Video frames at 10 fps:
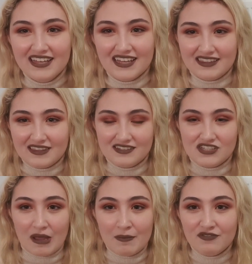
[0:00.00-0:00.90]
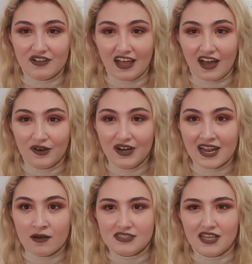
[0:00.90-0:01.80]
like the gem fell out,
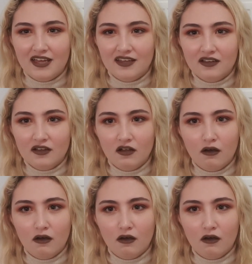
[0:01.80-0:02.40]
and I was like,